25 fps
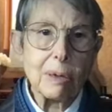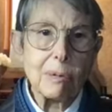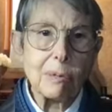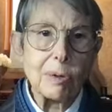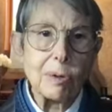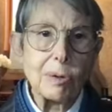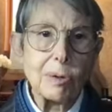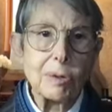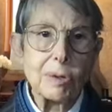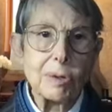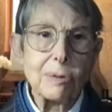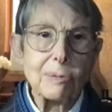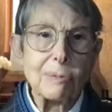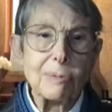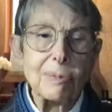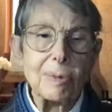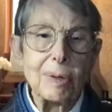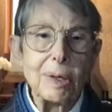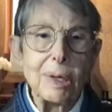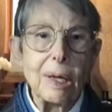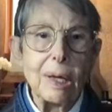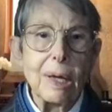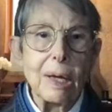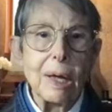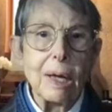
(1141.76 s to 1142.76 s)
wrote of
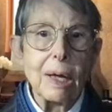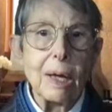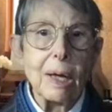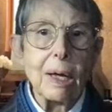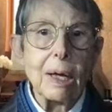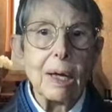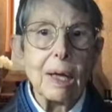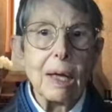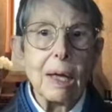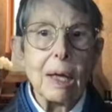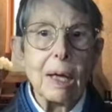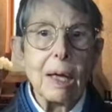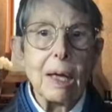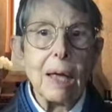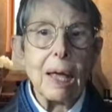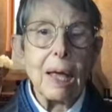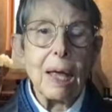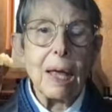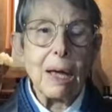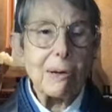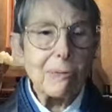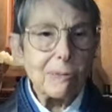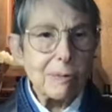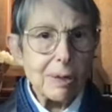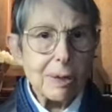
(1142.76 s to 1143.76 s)

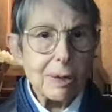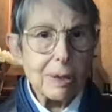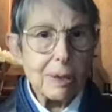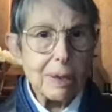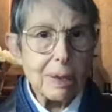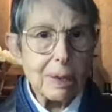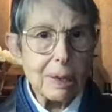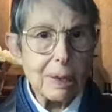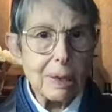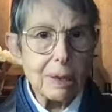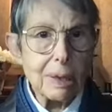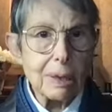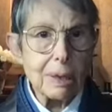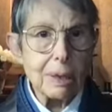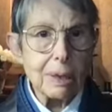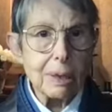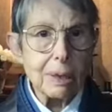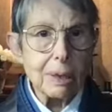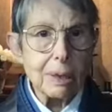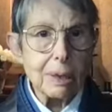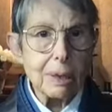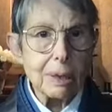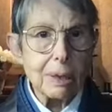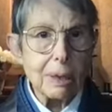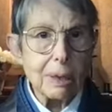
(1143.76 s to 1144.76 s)
everything,
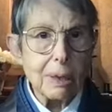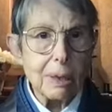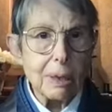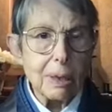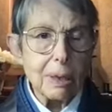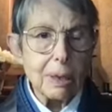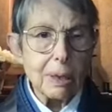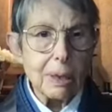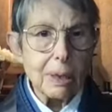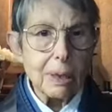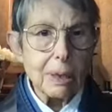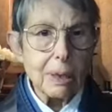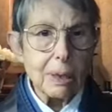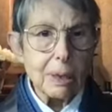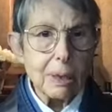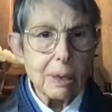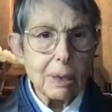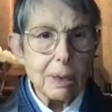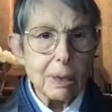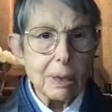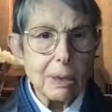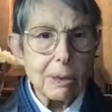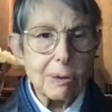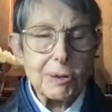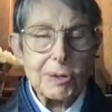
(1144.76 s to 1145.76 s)

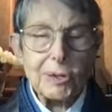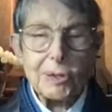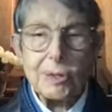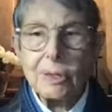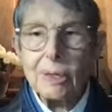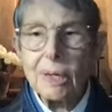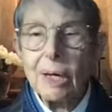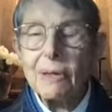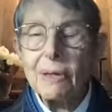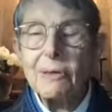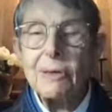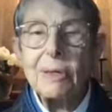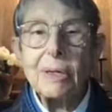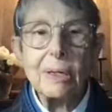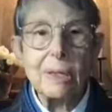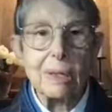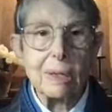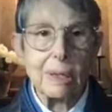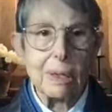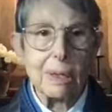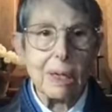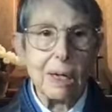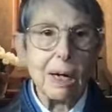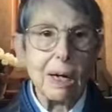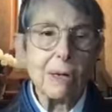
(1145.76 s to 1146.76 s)
there's
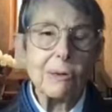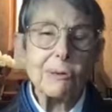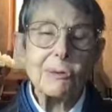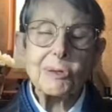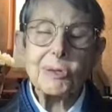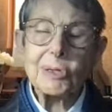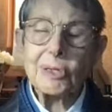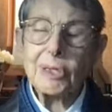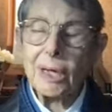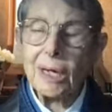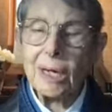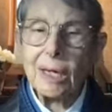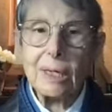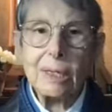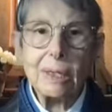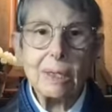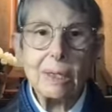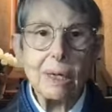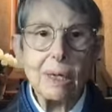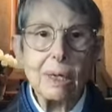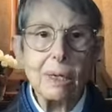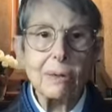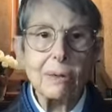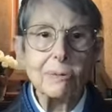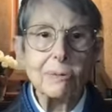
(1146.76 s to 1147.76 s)
nothing outside
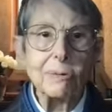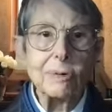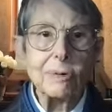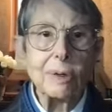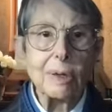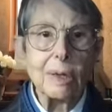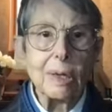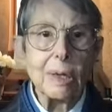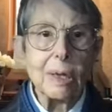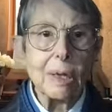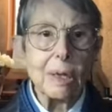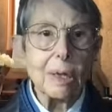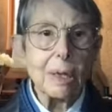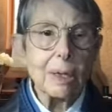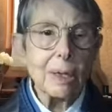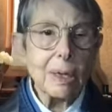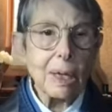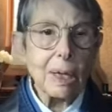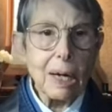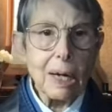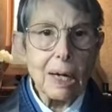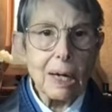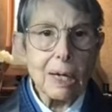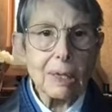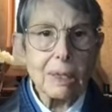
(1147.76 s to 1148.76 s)
of
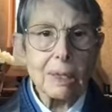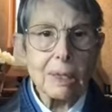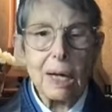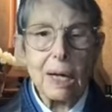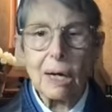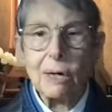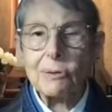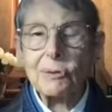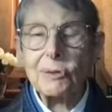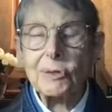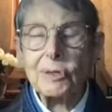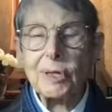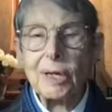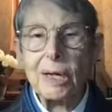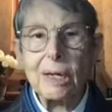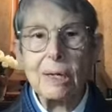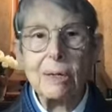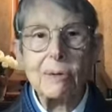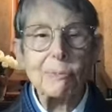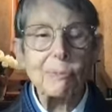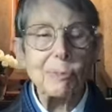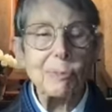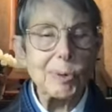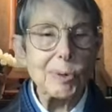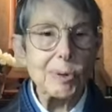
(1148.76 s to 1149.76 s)
God, outside
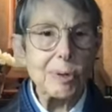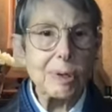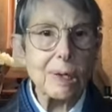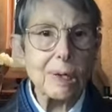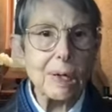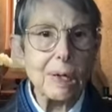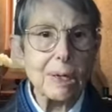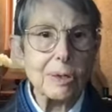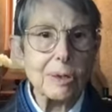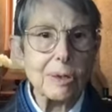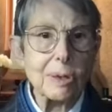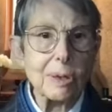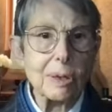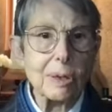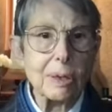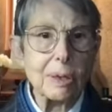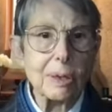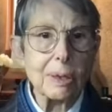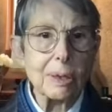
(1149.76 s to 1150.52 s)
of Buddha nature.